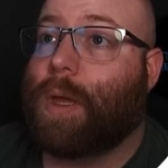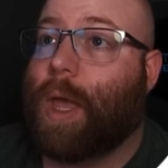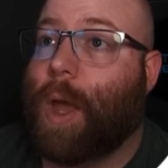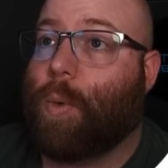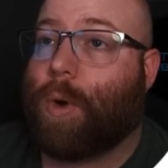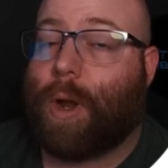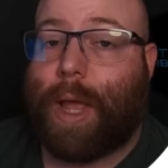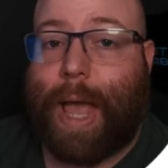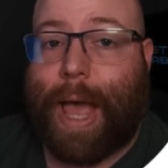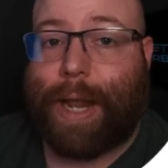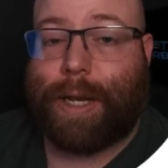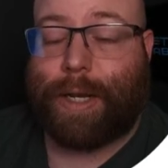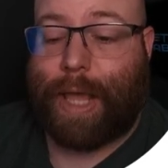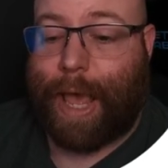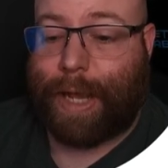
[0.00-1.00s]
and we're going to
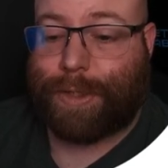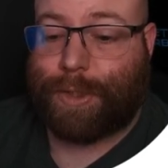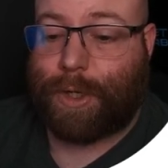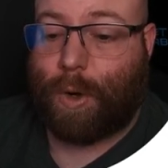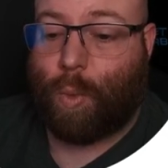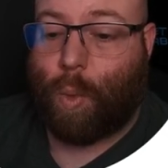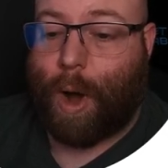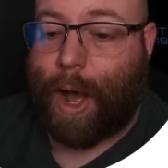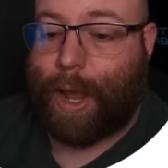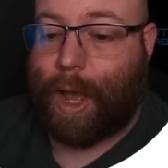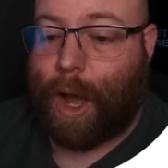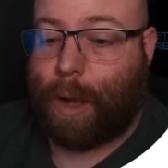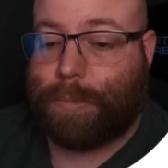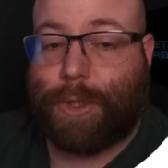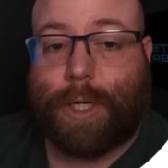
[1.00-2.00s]
add an X and a Y
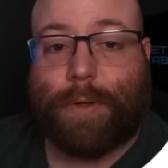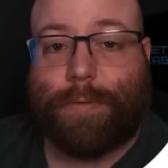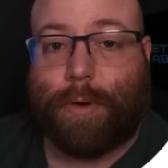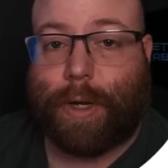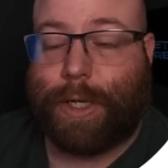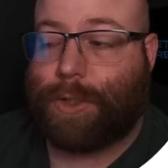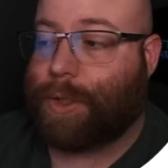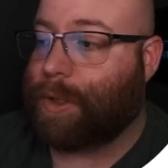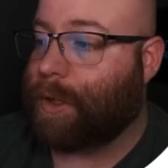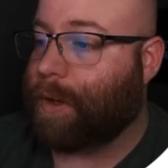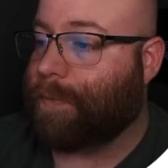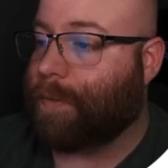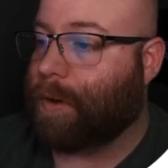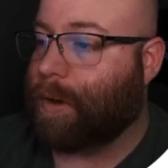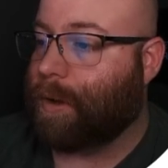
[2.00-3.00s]
object for each of the
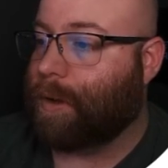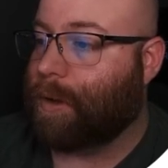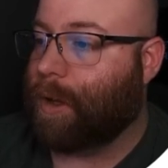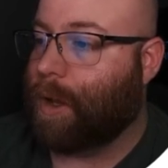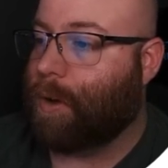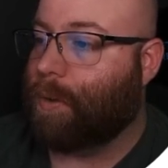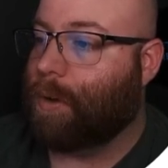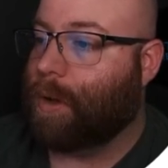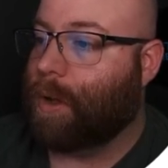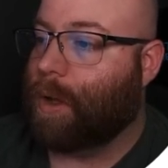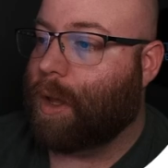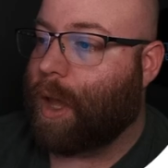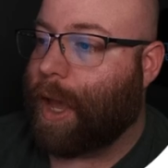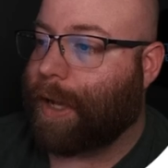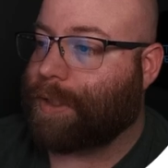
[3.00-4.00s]
different, you know,
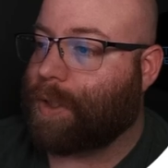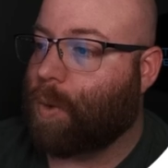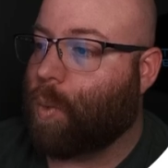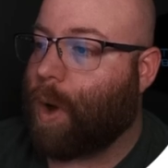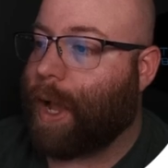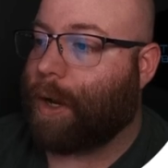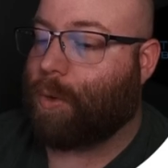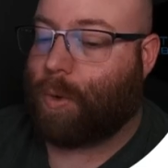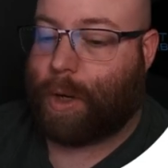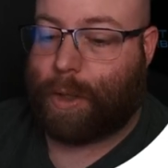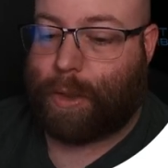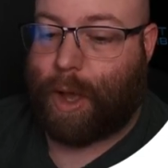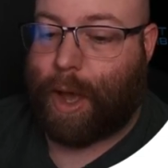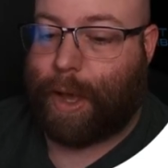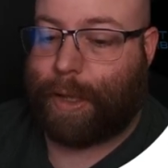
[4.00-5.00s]
X and Y
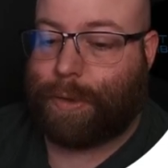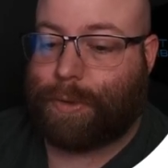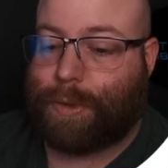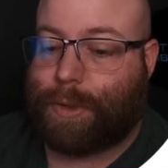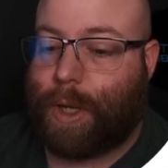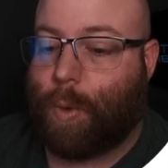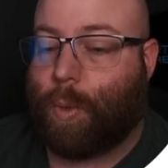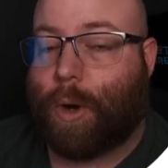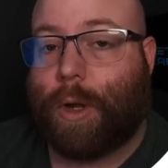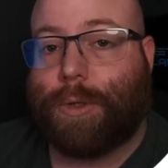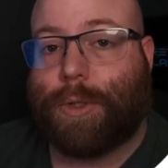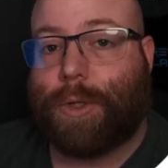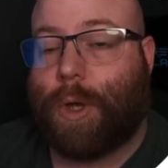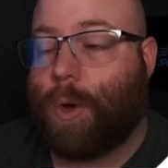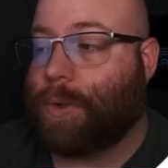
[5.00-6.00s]
grid lines, and we're going
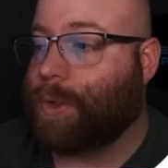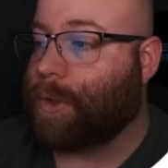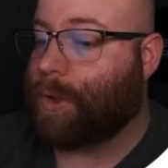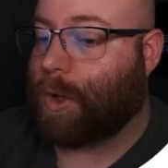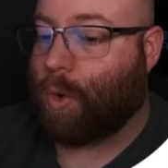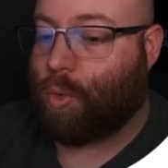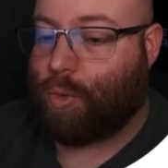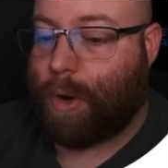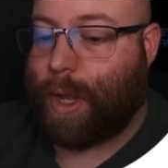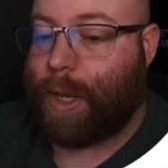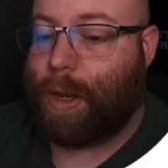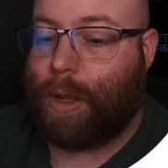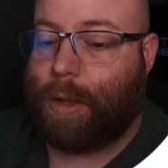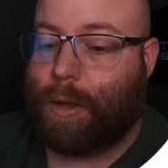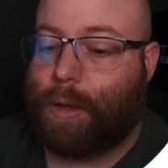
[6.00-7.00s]
to go into the
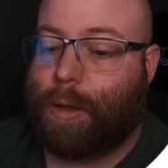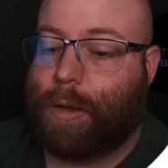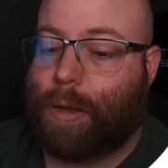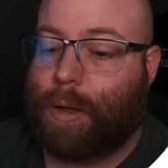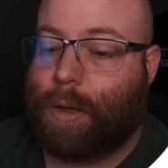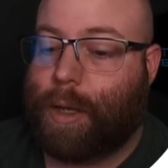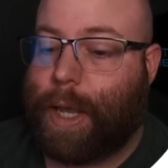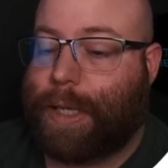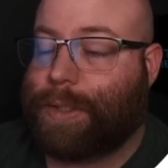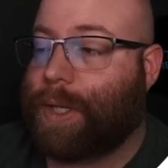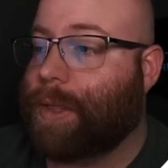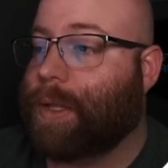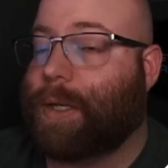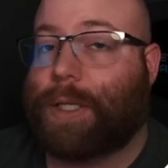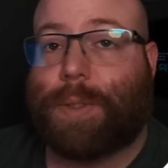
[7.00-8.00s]
grid and
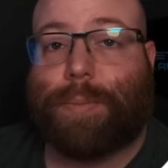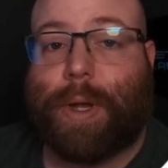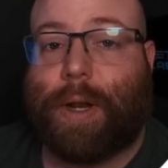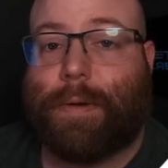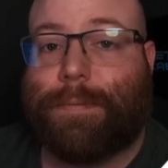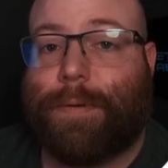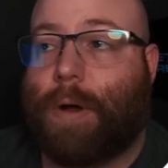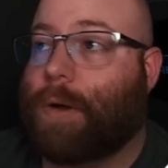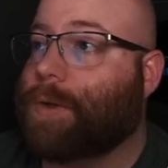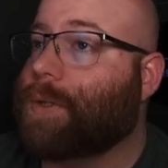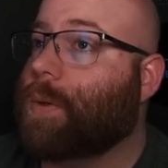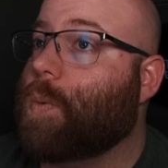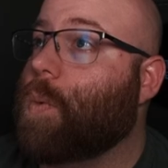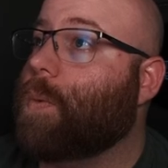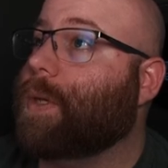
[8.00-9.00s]
set the display to
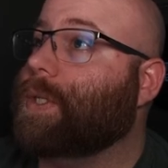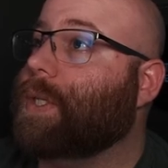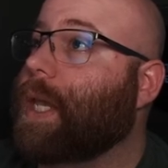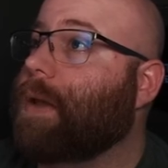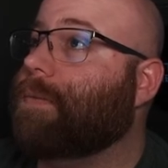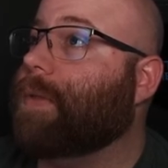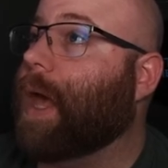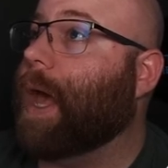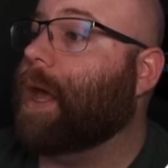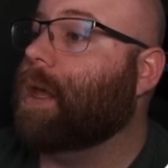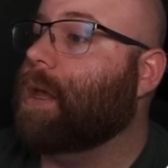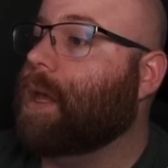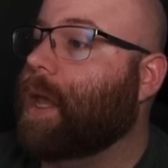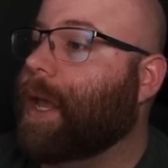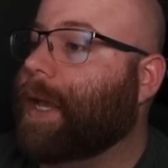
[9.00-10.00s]
false. And when we save that,
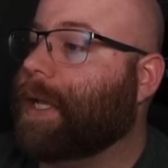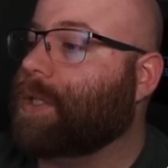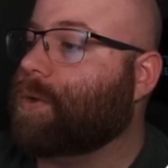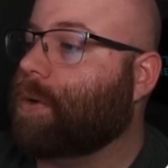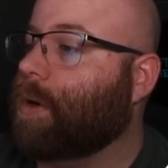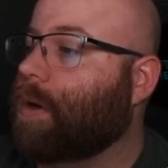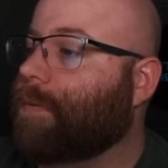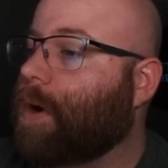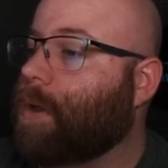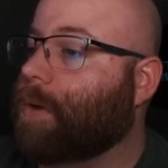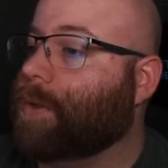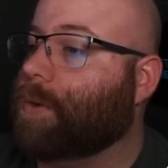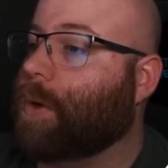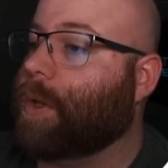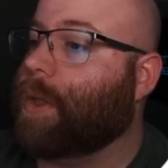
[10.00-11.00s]
it gets rid of all
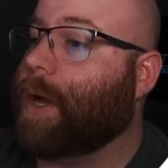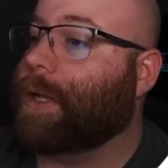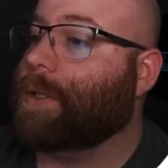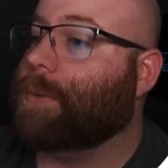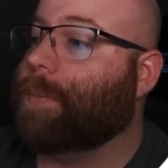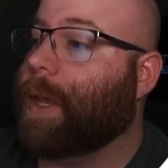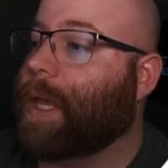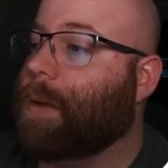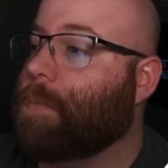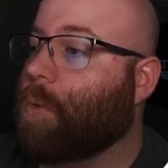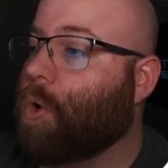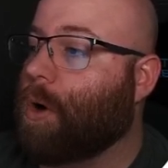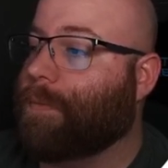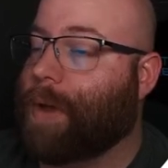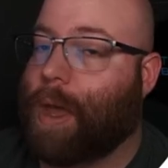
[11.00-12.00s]
those grid lines, making
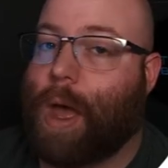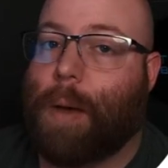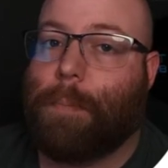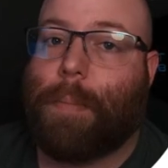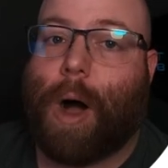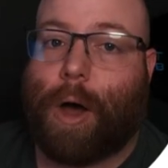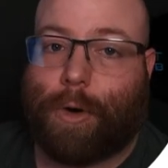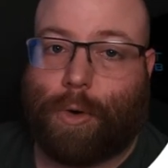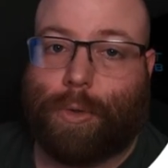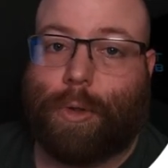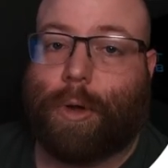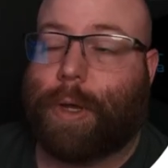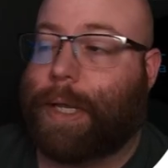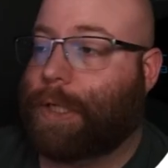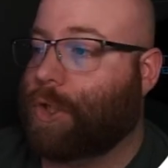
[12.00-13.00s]
more of a modern
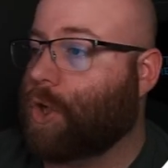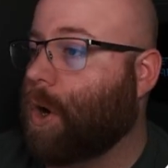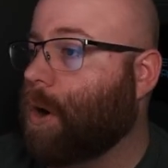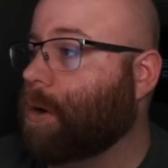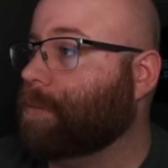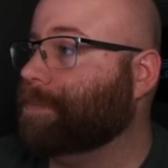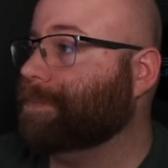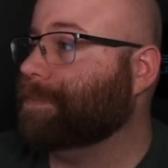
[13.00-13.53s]
looking chart.